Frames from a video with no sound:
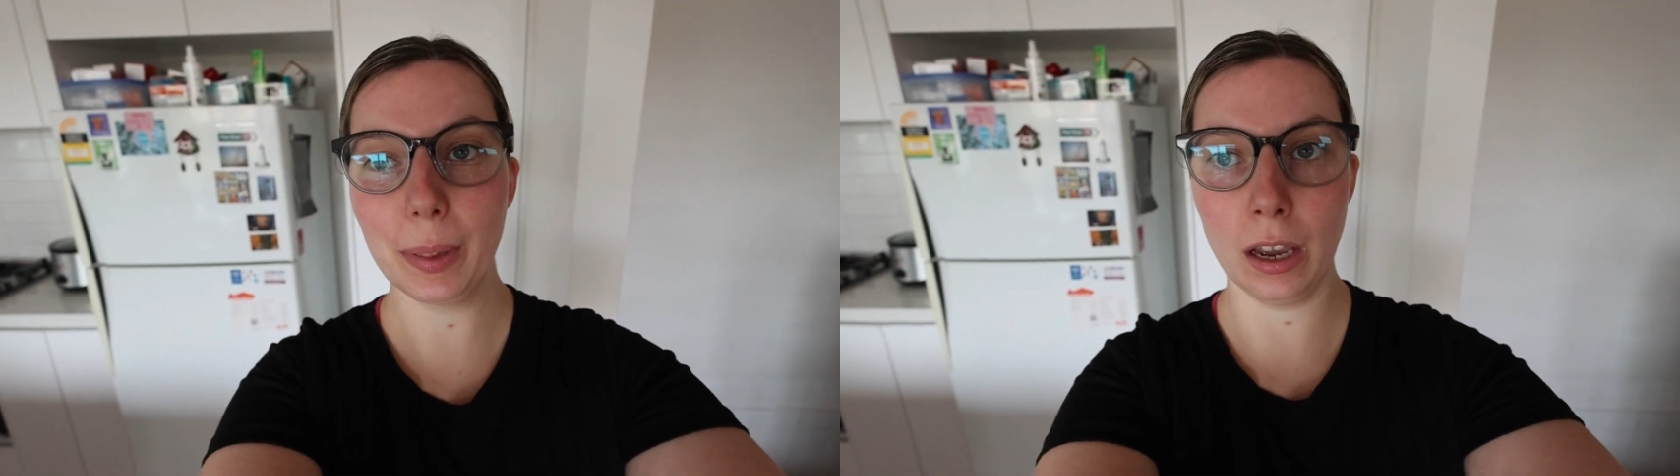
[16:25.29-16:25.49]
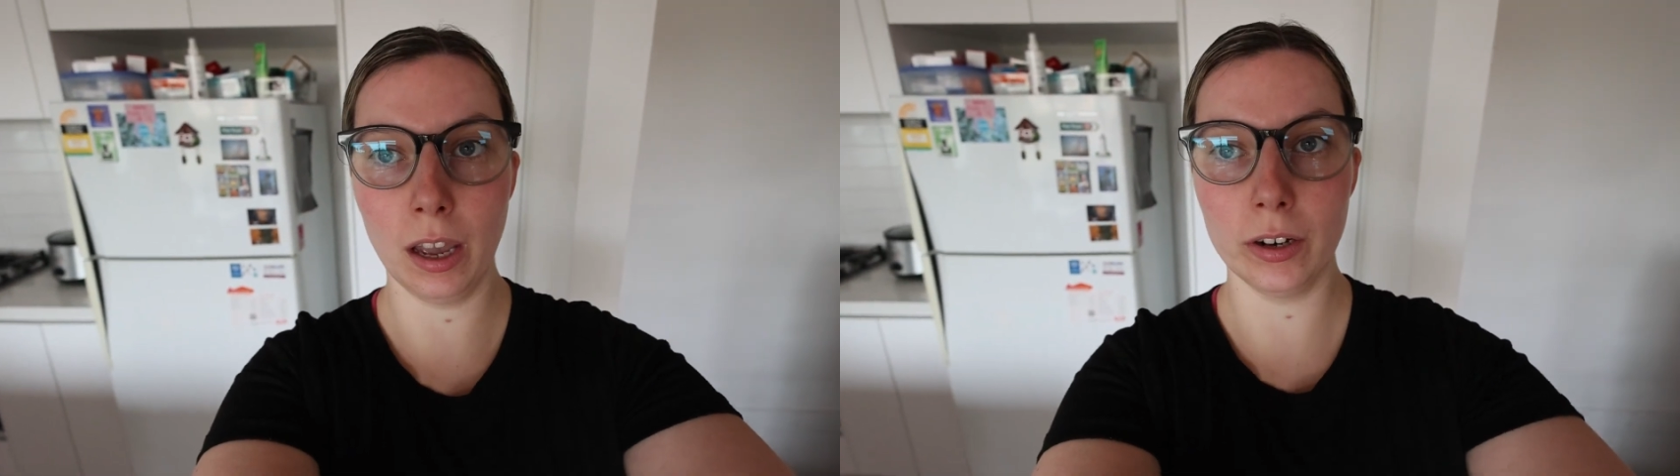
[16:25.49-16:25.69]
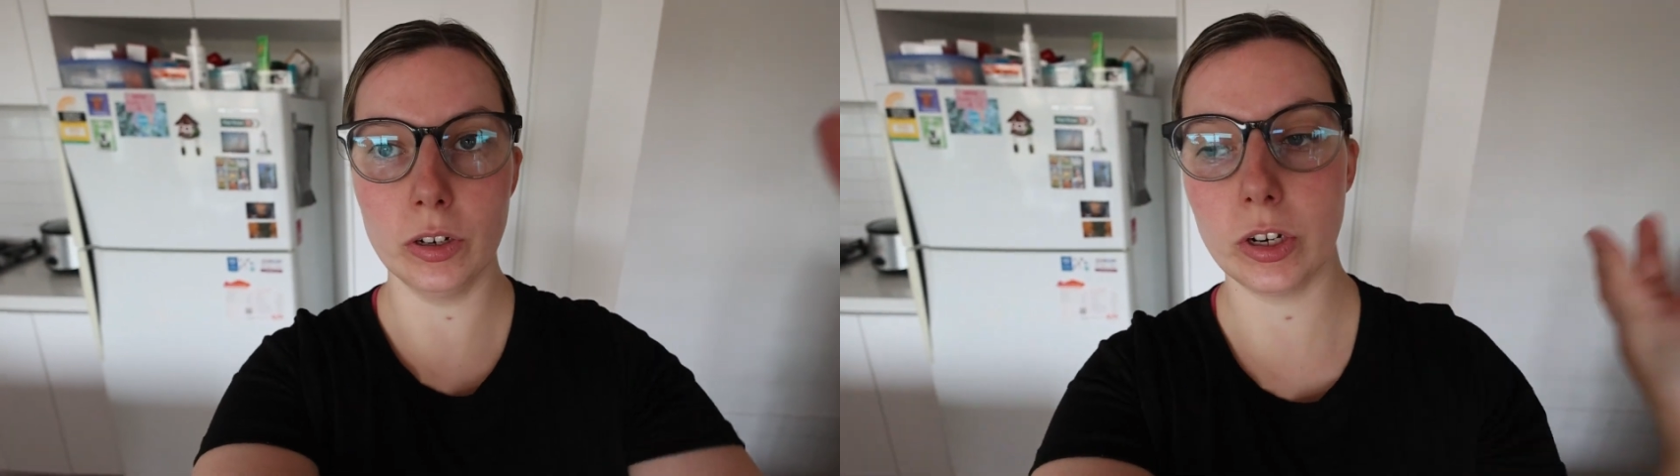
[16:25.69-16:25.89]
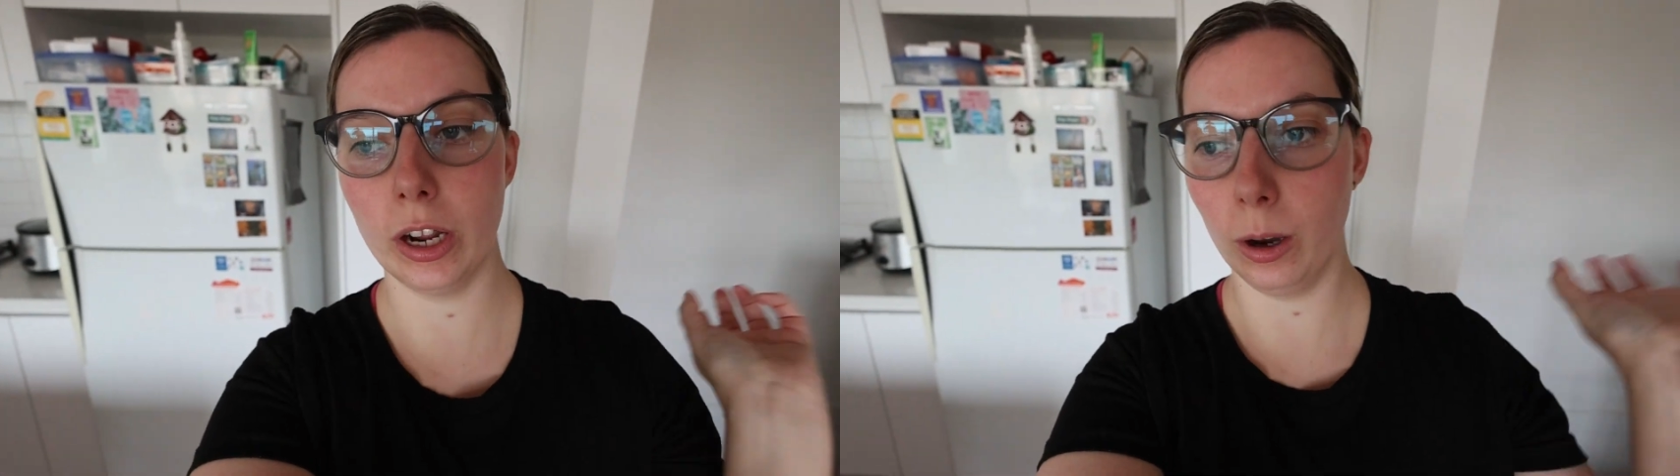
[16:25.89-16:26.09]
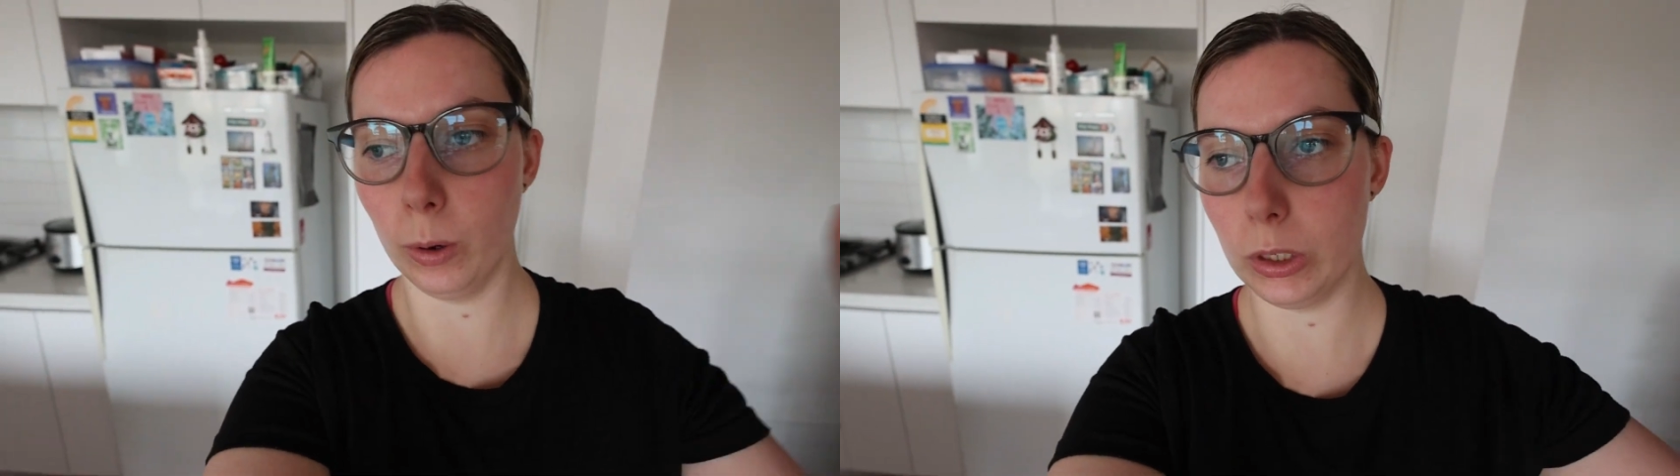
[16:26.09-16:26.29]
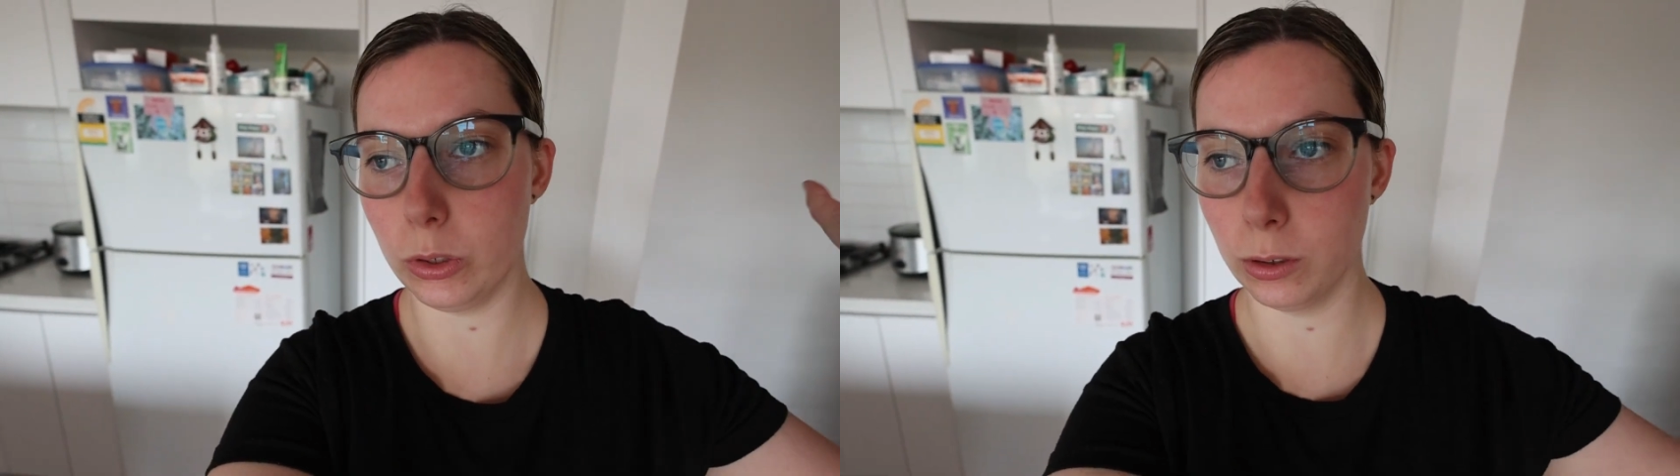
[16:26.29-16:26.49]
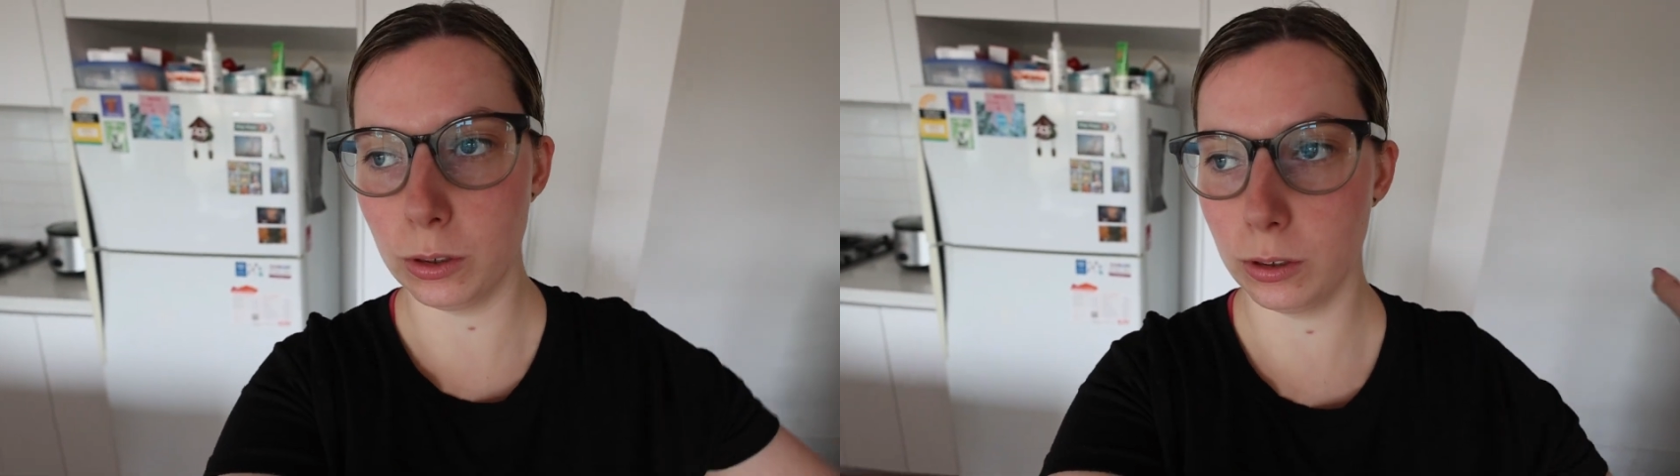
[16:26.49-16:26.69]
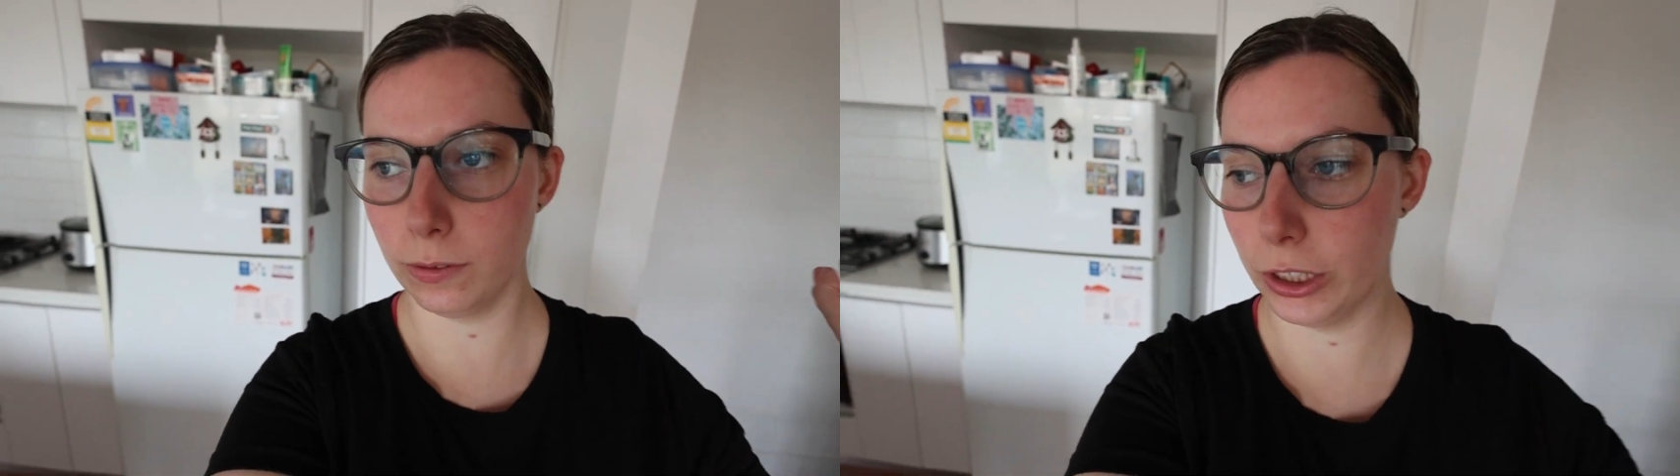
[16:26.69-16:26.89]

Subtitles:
I had a shower to